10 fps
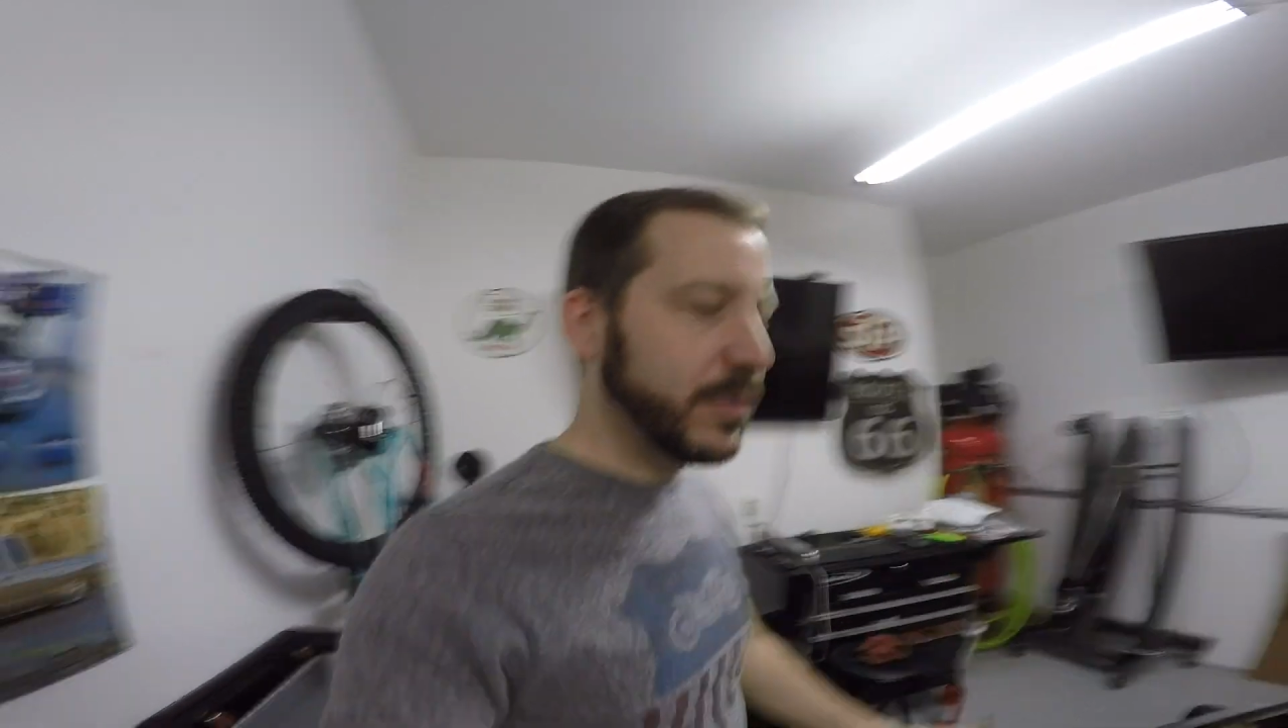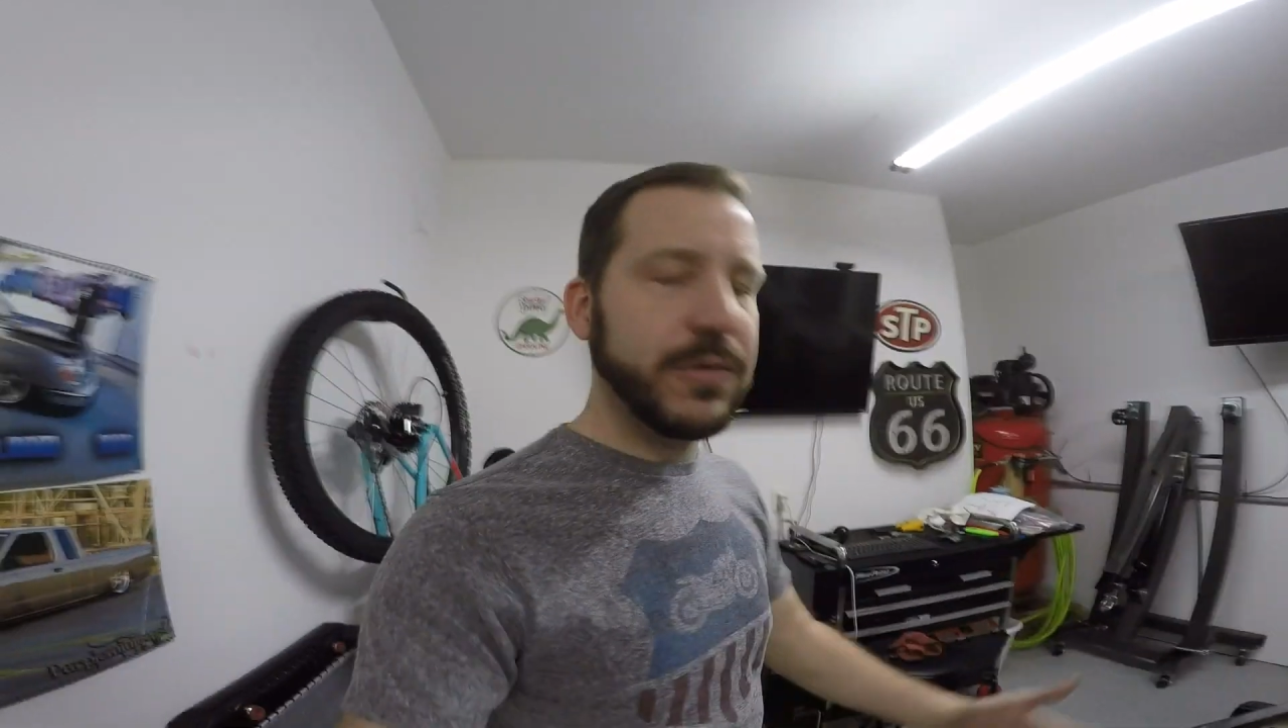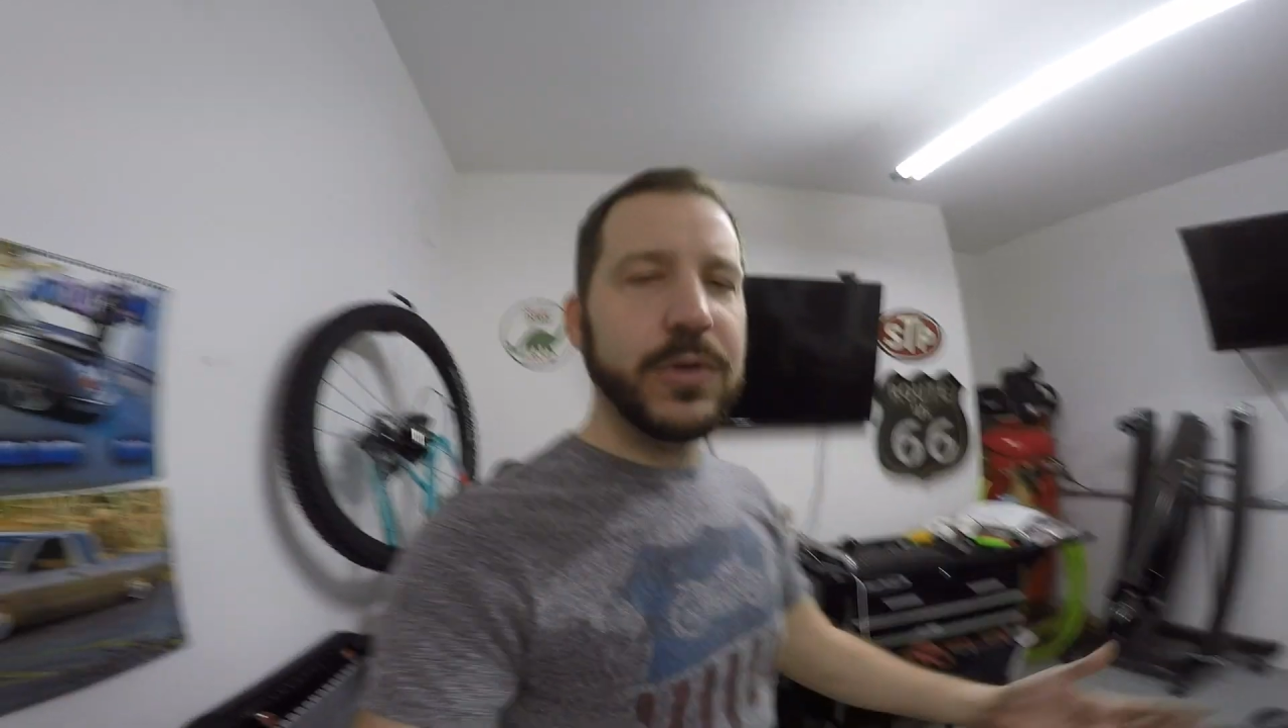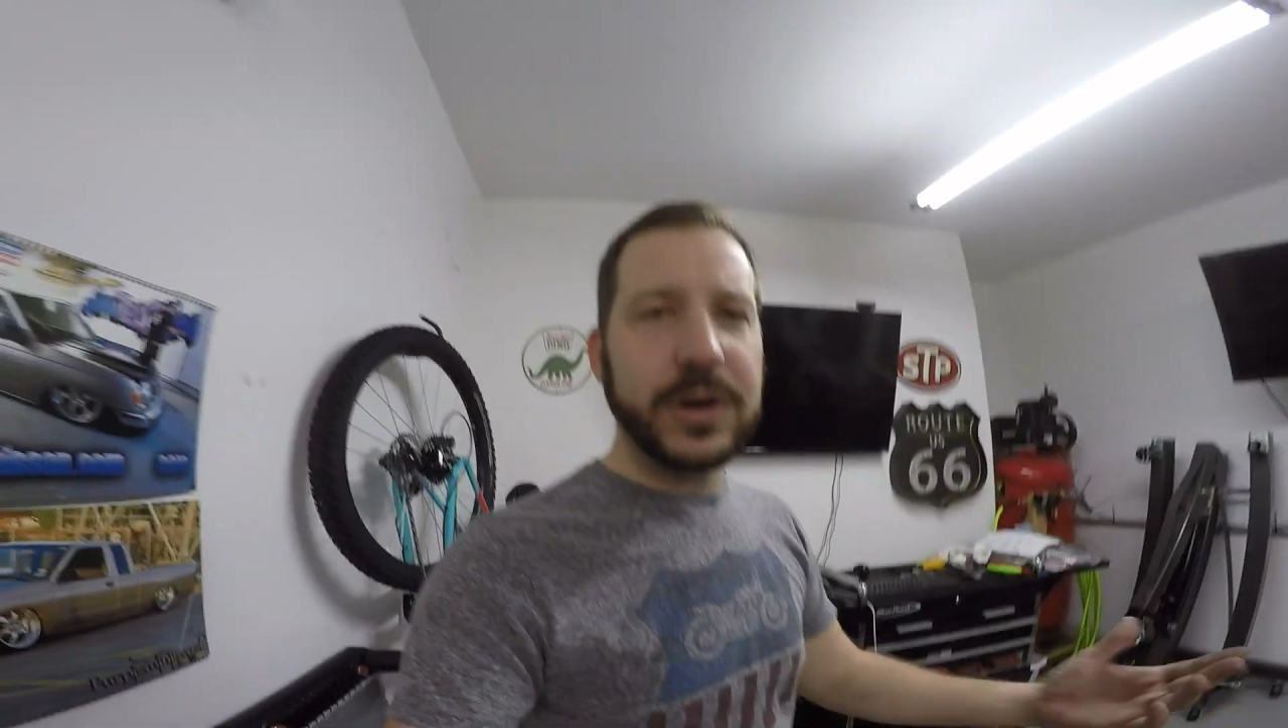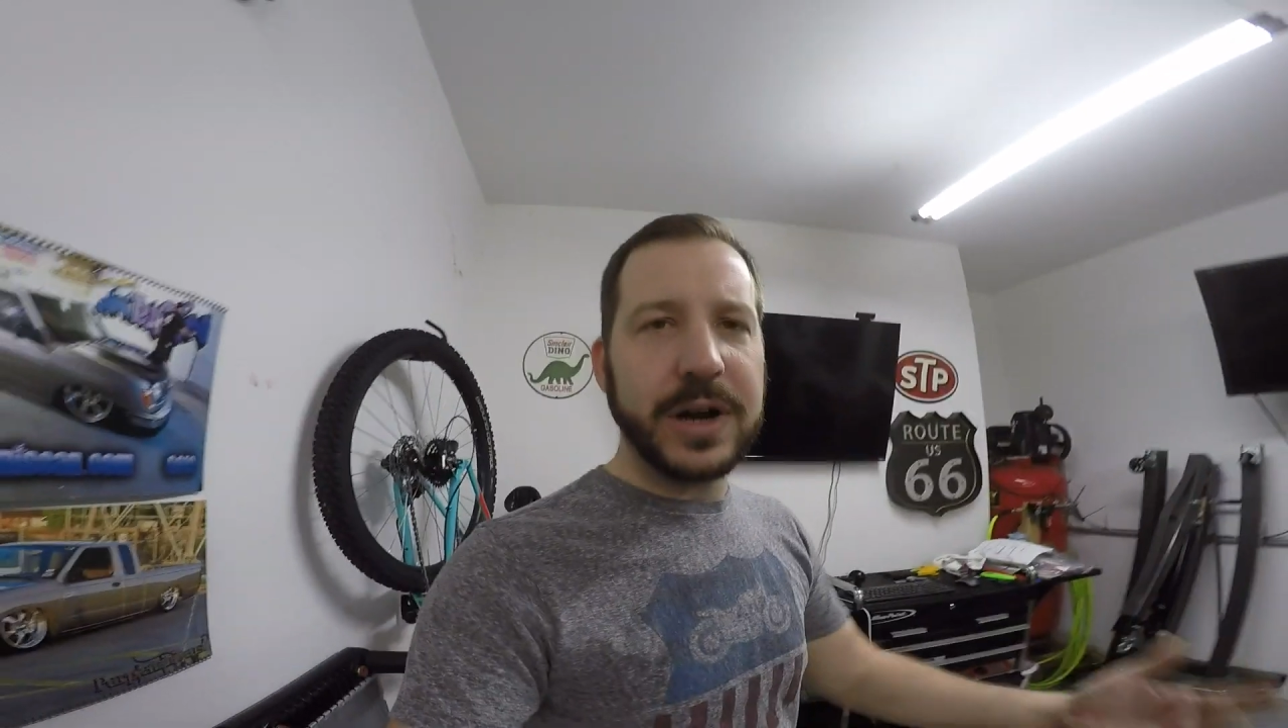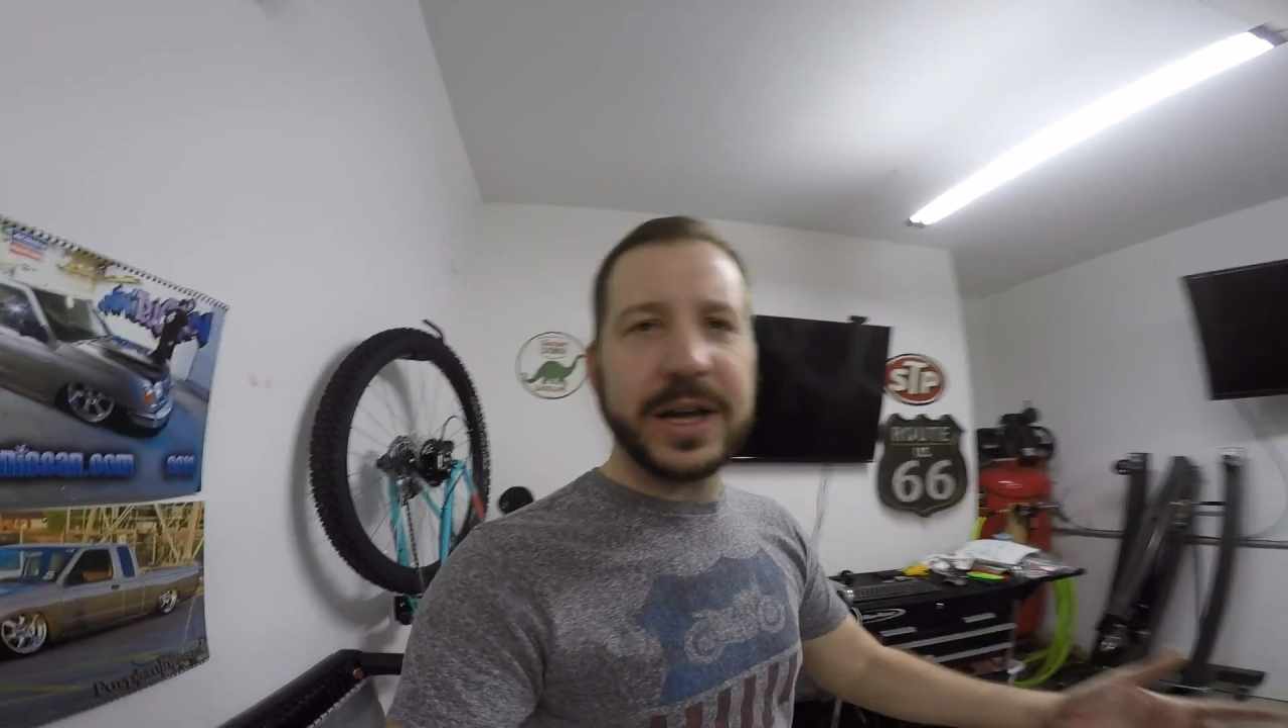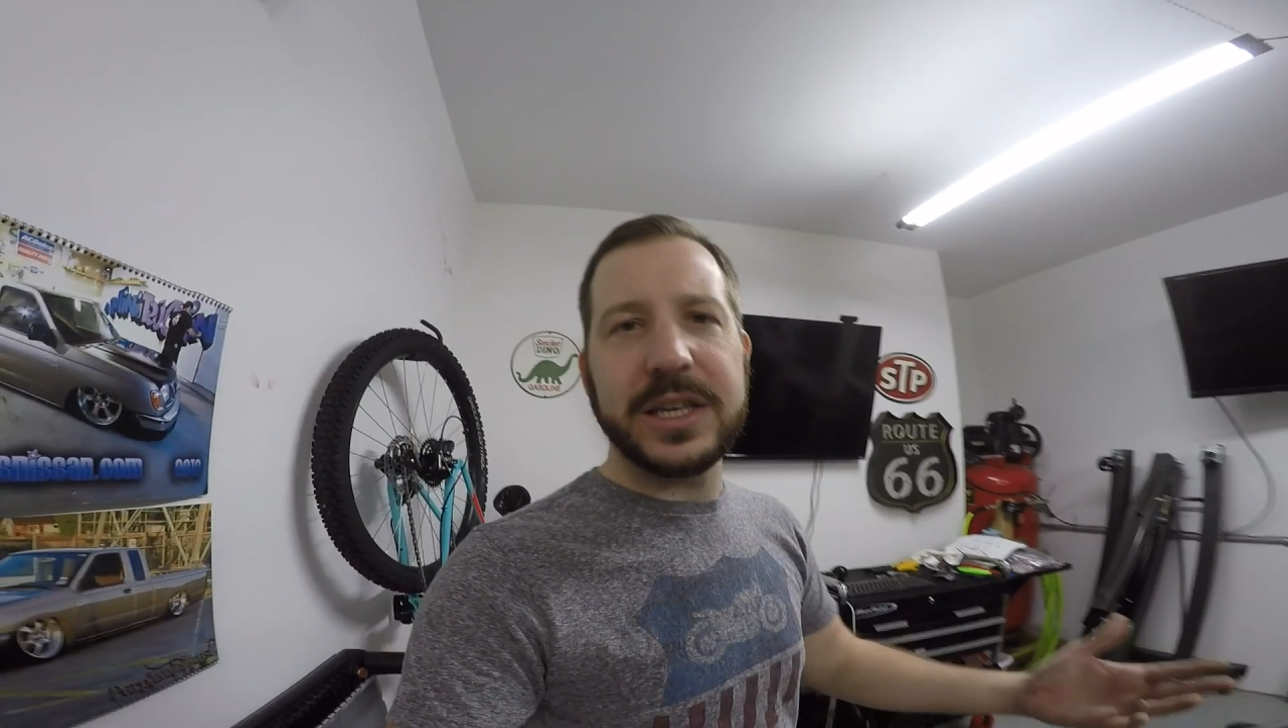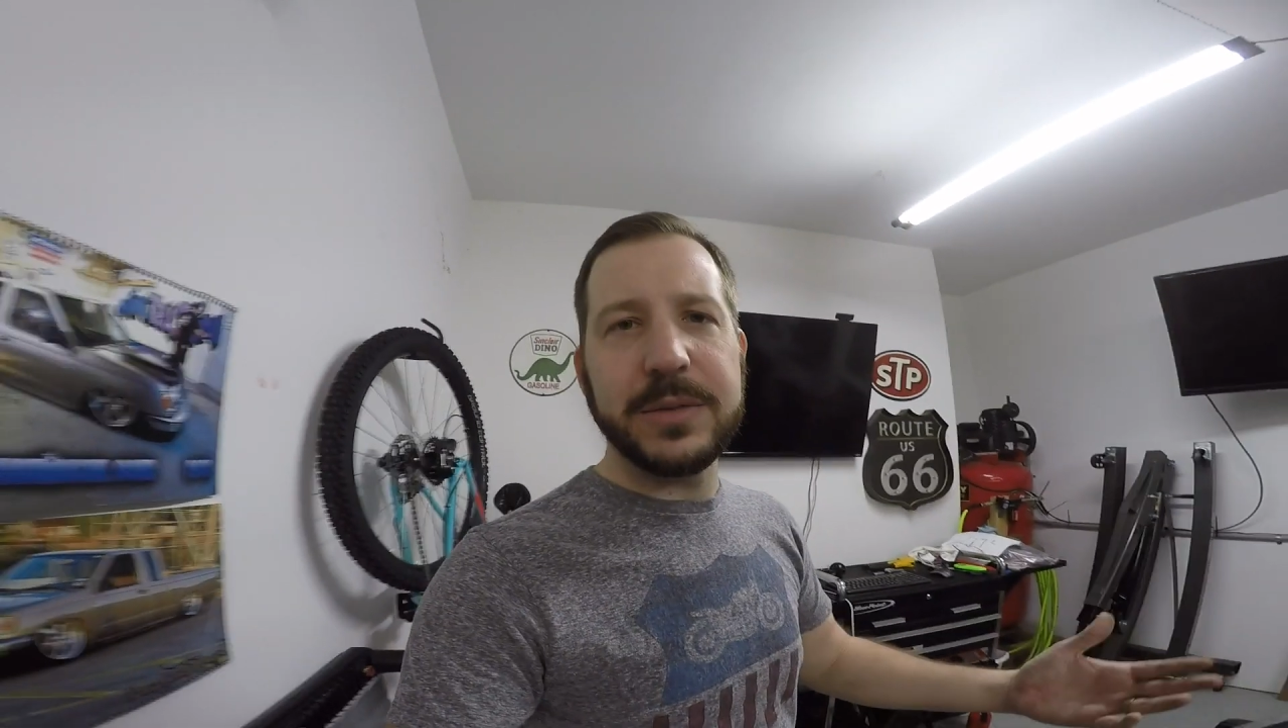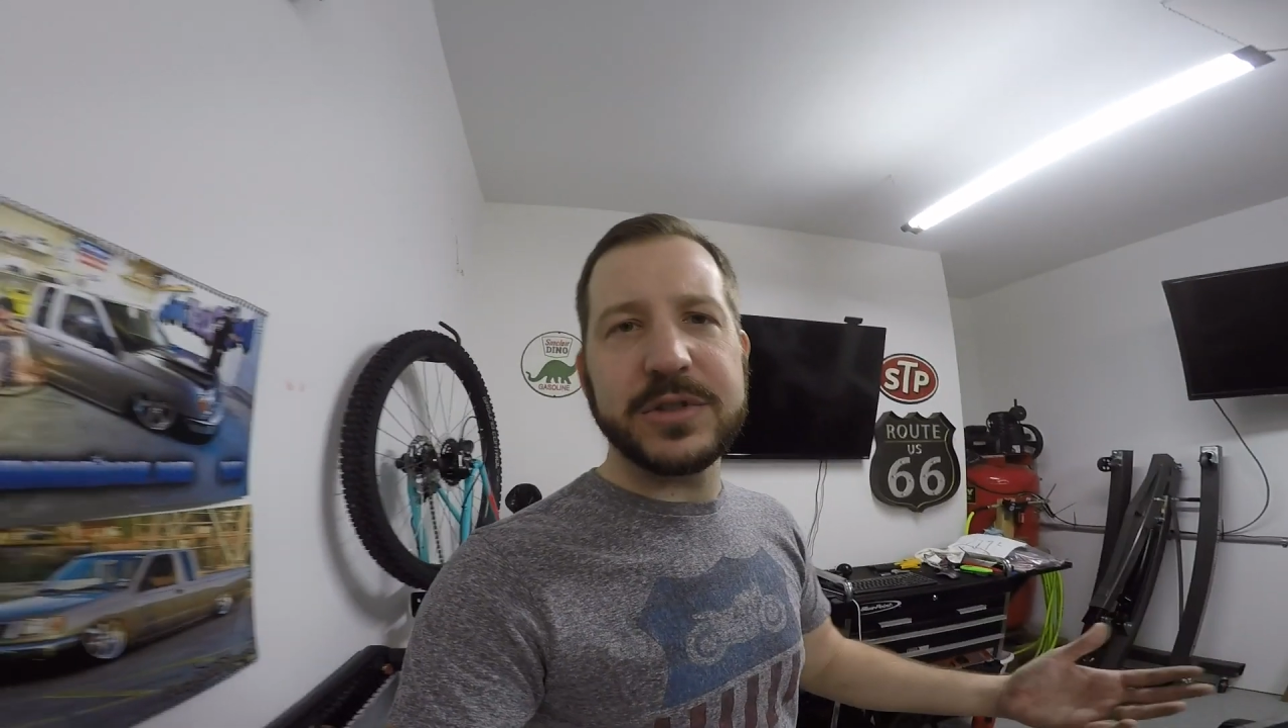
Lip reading: before I keep